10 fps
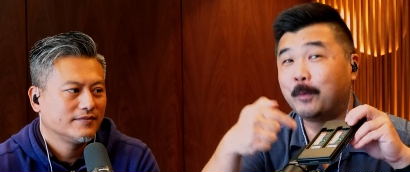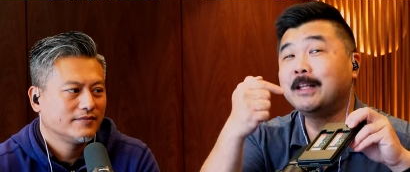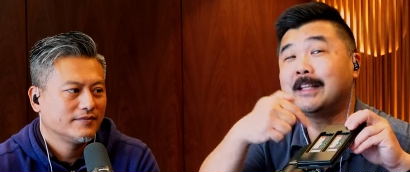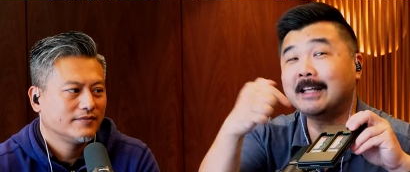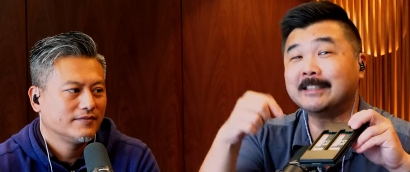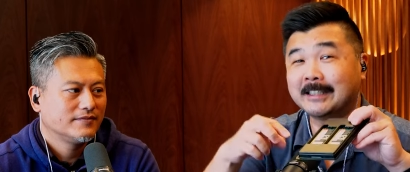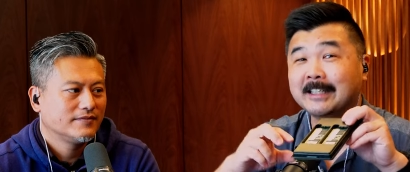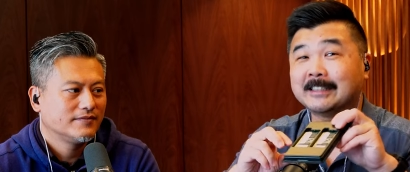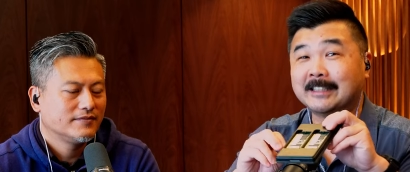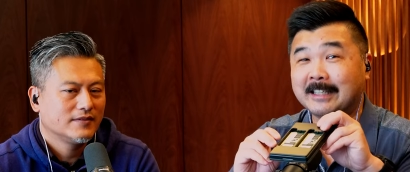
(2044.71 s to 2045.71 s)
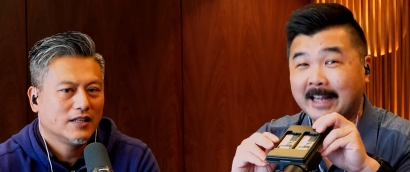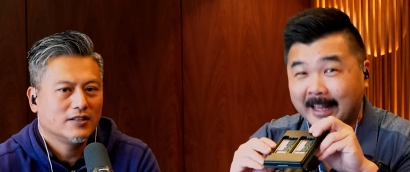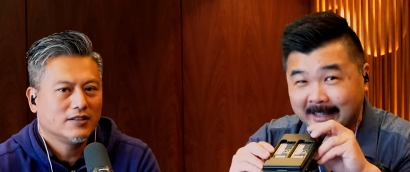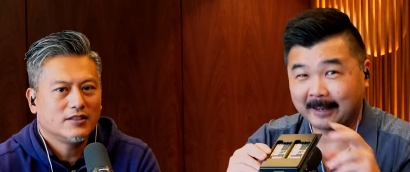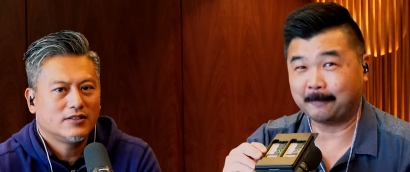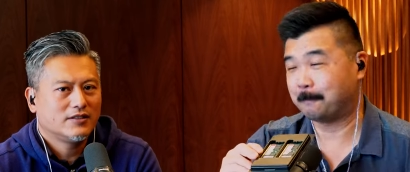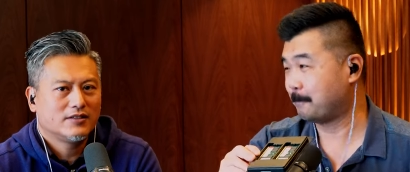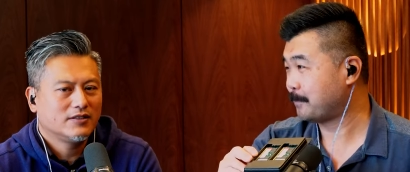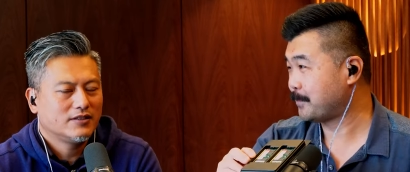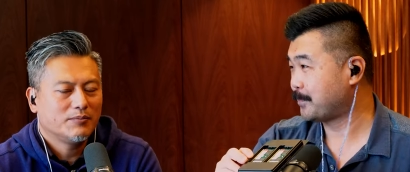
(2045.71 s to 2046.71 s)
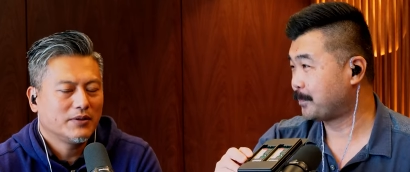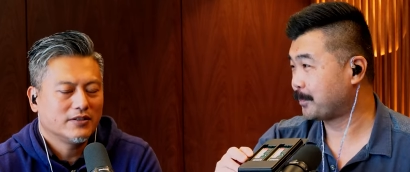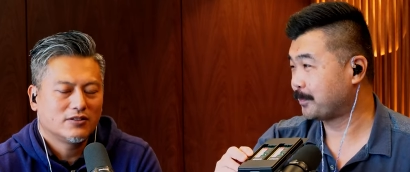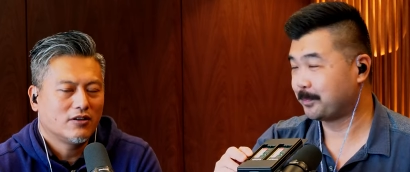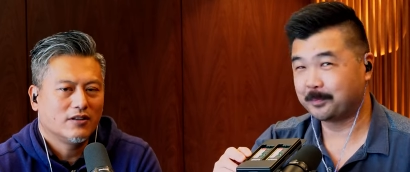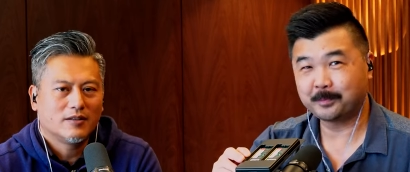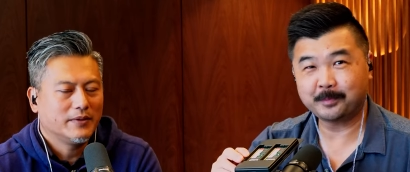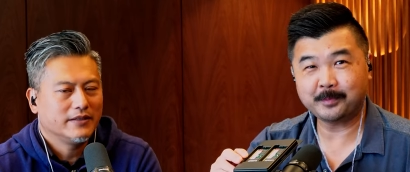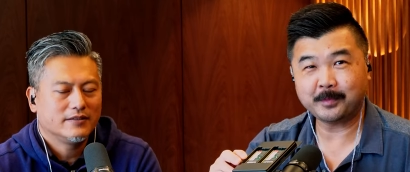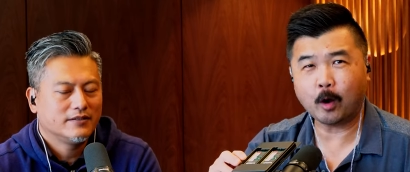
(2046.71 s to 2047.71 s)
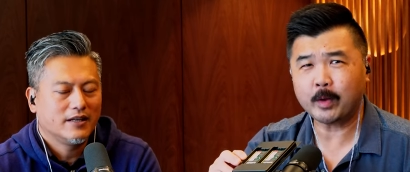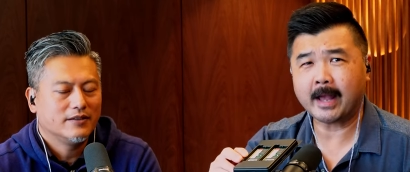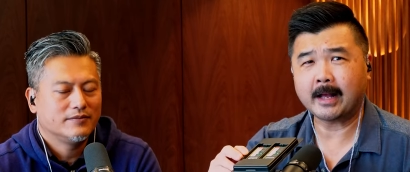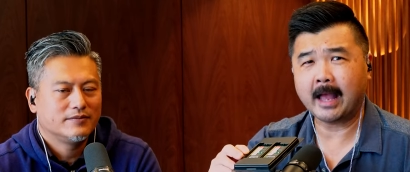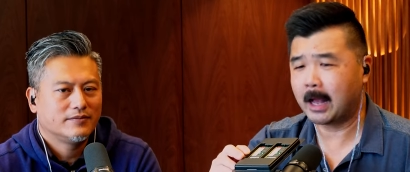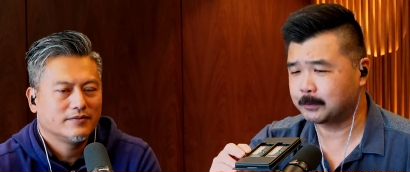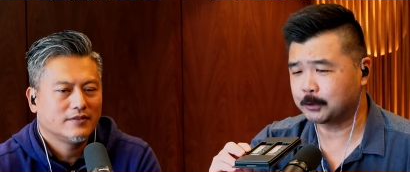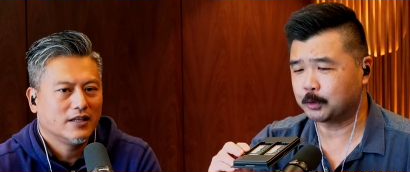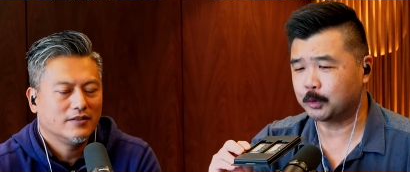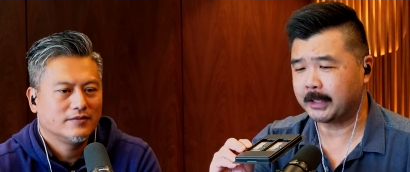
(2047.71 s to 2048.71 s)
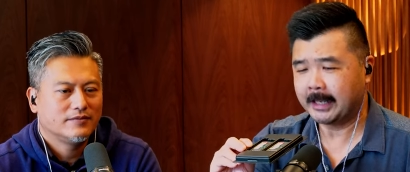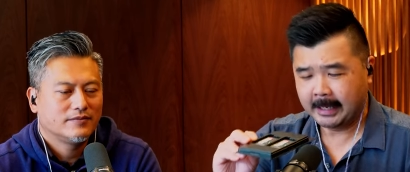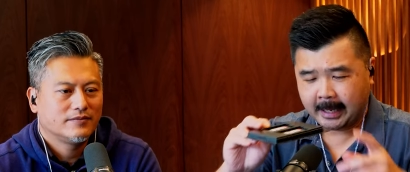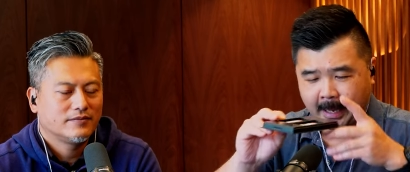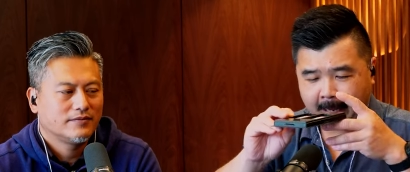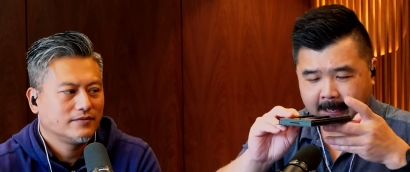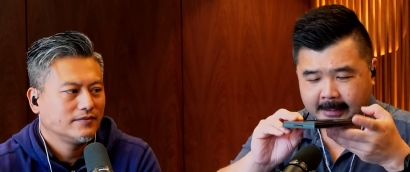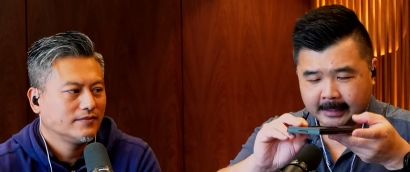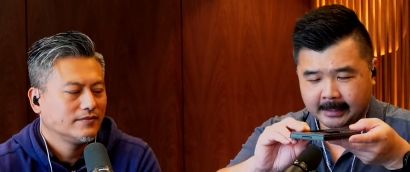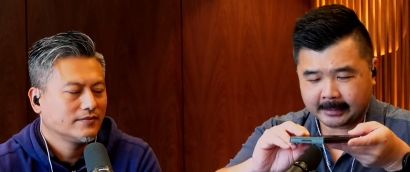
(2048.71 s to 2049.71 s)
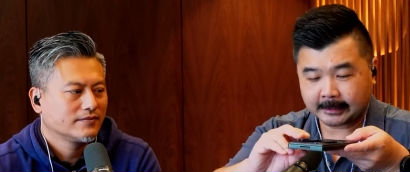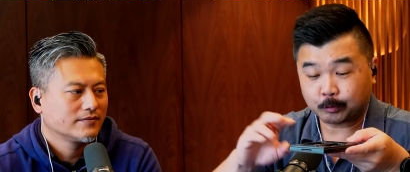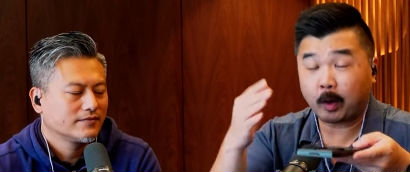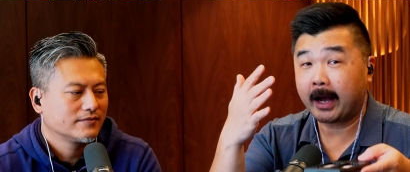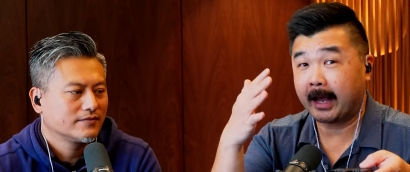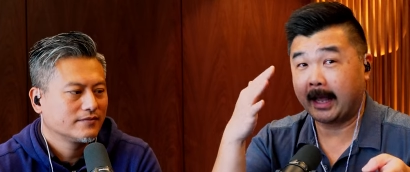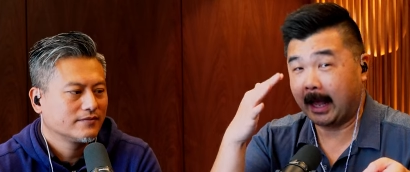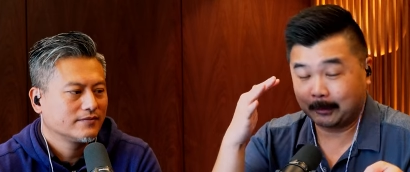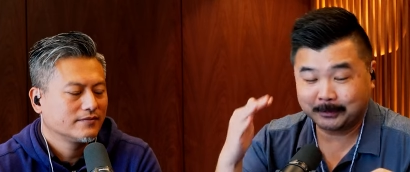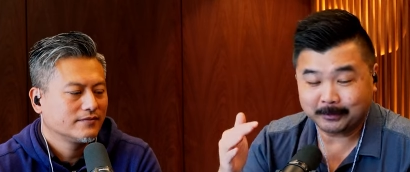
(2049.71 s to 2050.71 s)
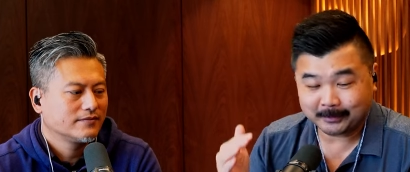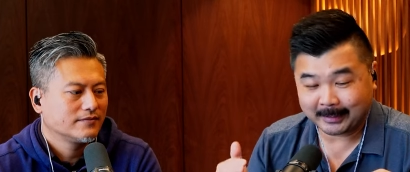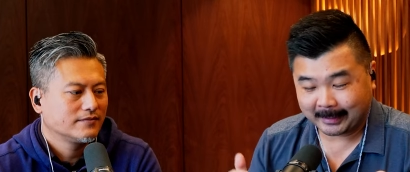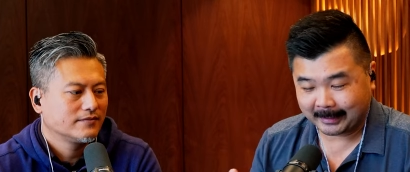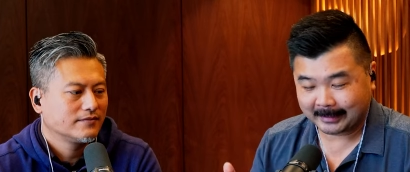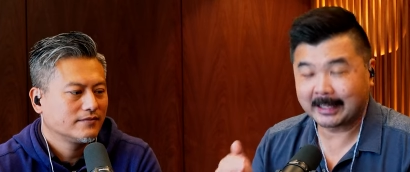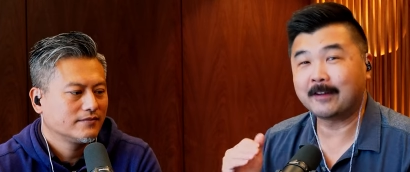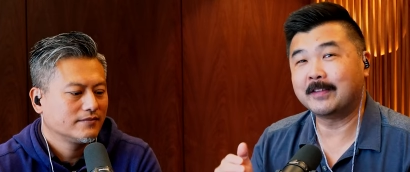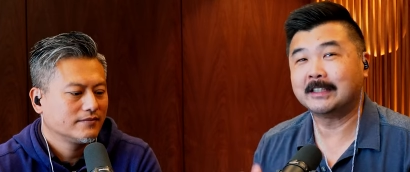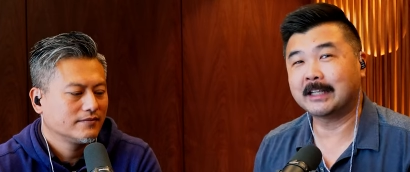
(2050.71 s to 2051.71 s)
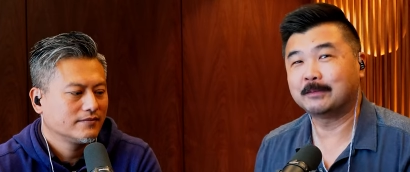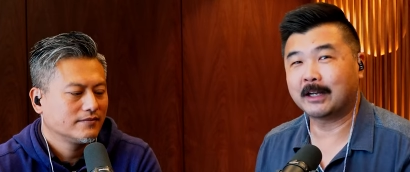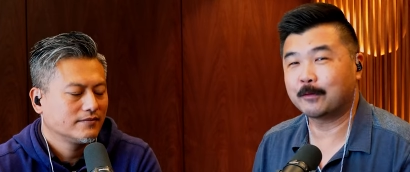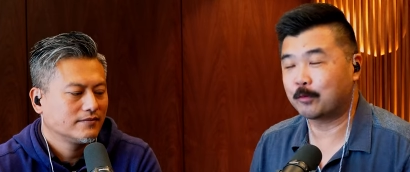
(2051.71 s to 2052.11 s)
Speaker 1: putting these in is nothing. It's,
Speaker 2: it's, it's simple as slotting them in. Oh yeah, yeah absolutely.
Speaker 1: Yeah. And uh, that's why I absolutely love these types of